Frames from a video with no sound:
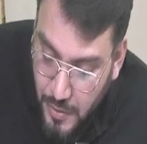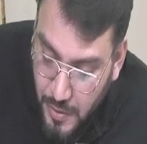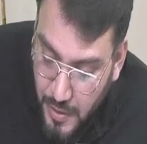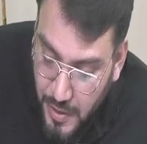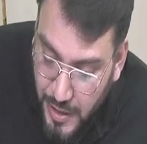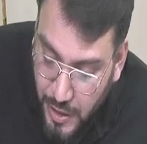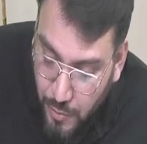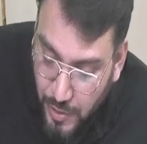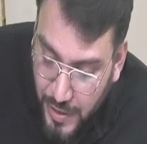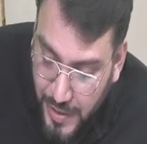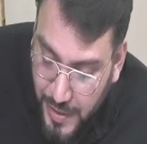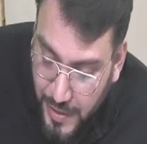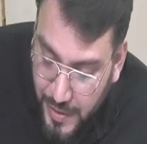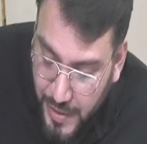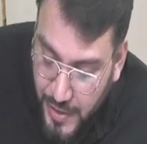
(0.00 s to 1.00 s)
equity
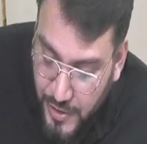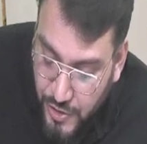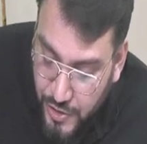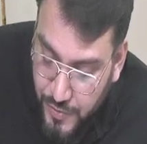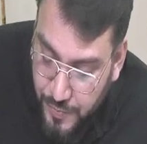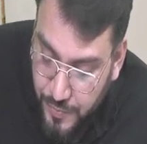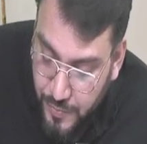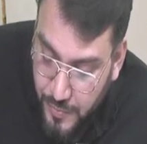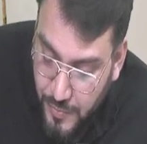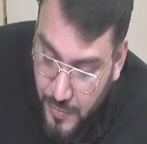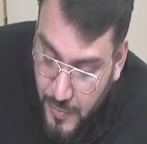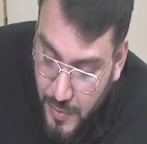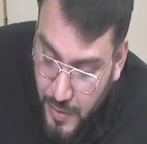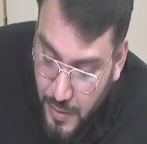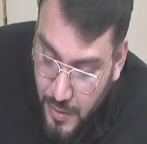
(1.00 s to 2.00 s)
interest?
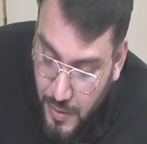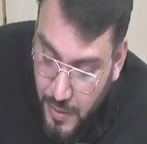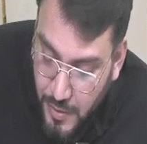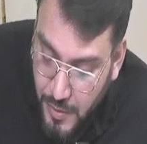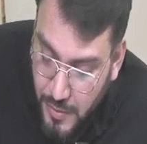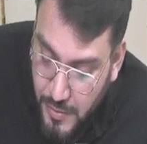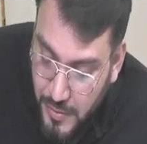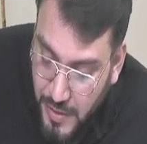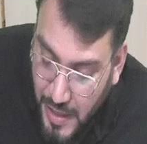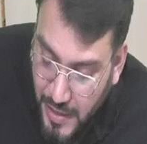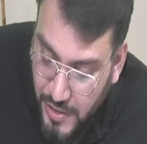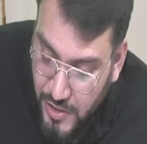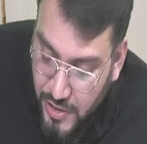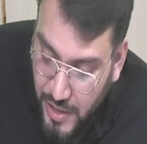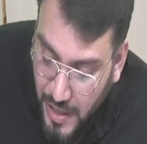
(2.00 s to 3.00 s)
That
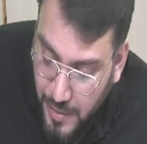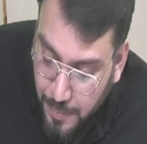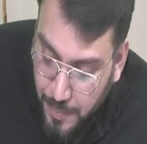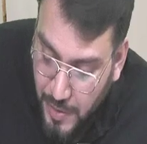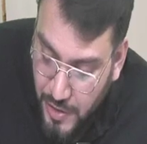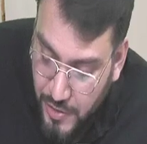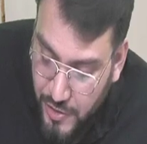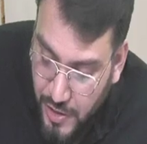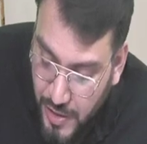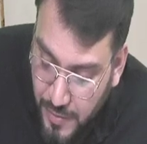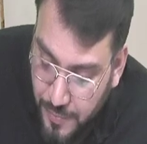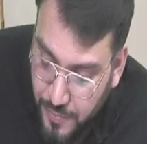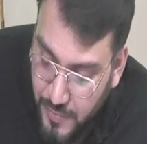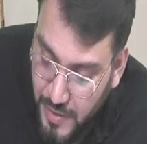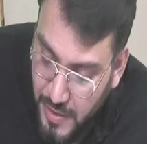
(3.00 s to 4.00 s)
is 10%
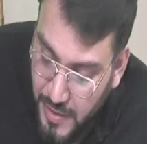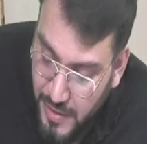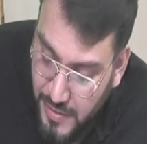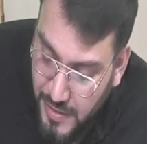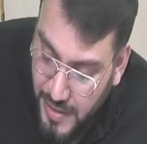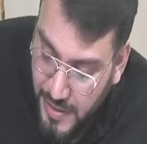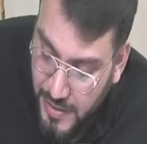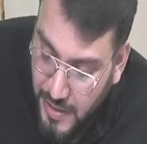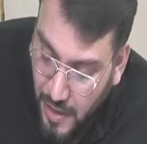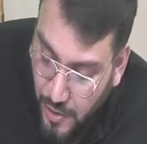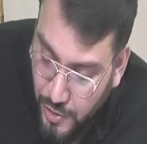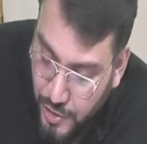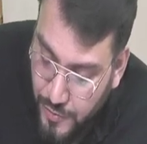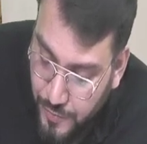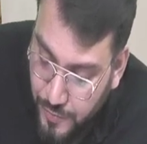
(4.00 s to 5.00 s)
is
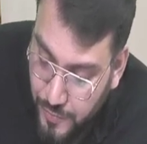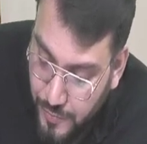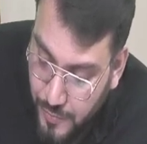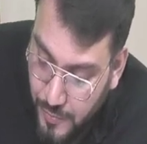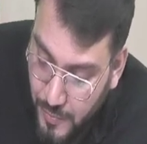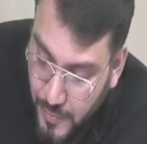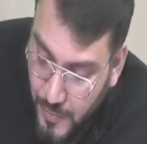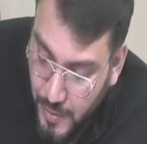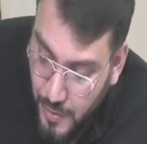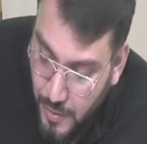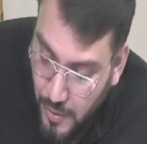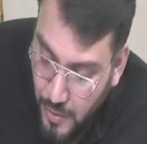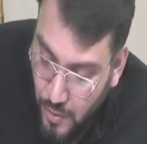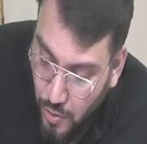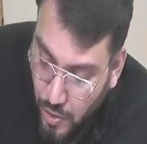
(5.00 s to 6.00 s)
80,000.
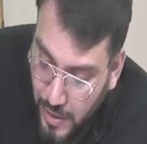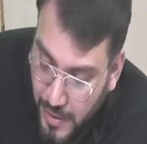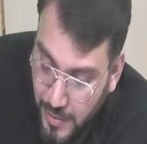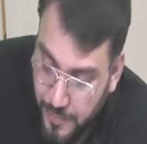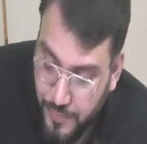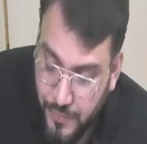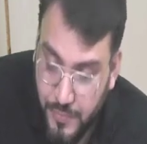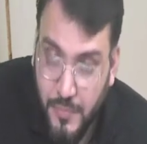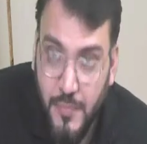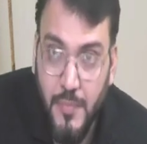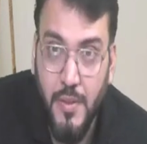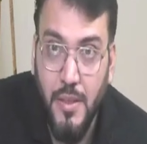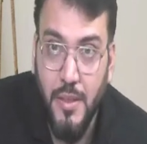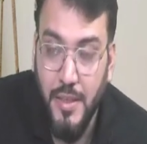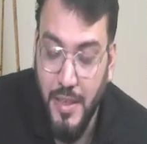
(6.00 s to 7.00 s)
Okay,
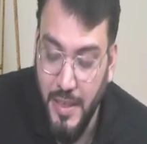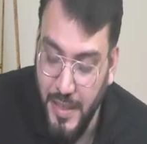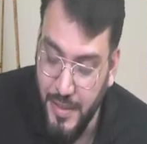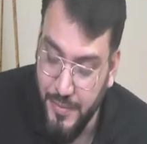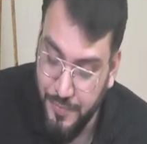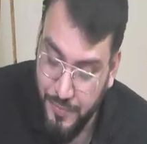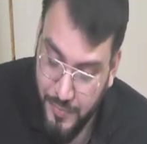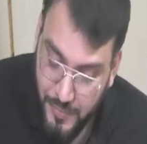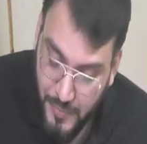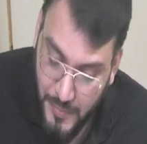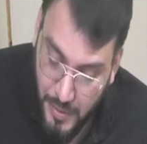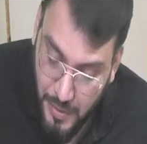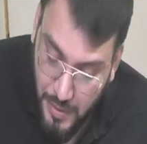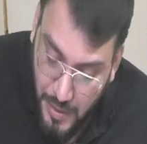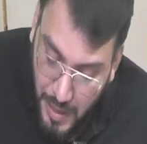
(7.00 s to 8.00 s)
correct.
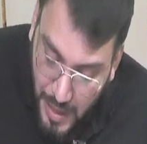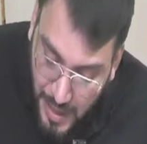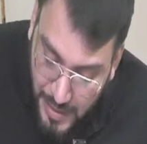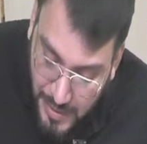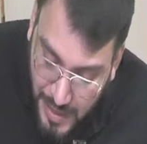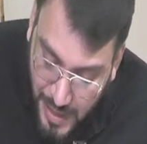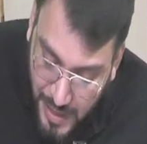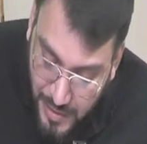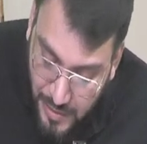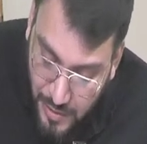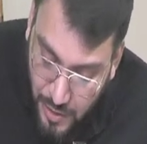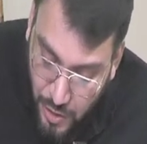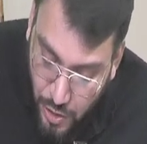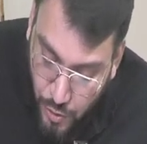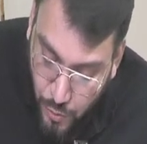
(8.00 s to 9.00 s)
And then
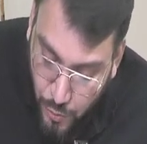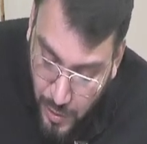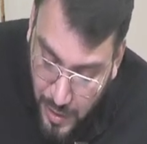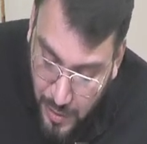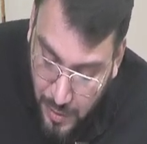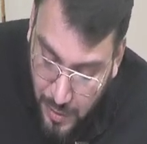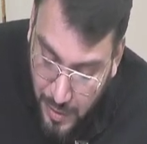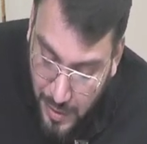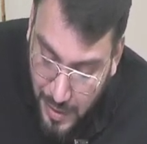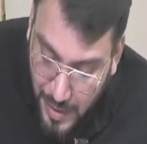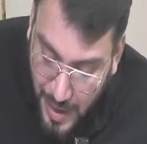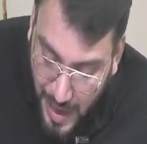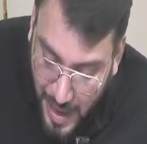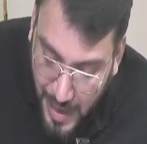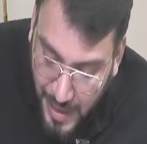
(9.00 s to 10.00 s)
we'll
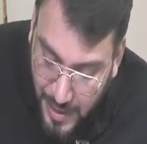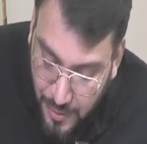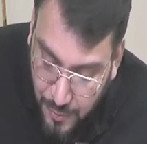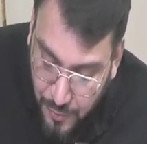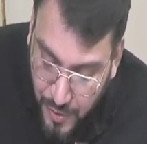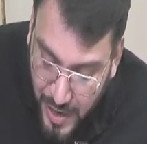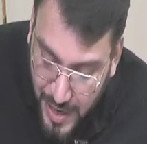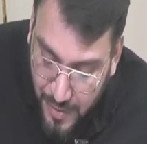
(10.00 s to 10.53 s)
add fair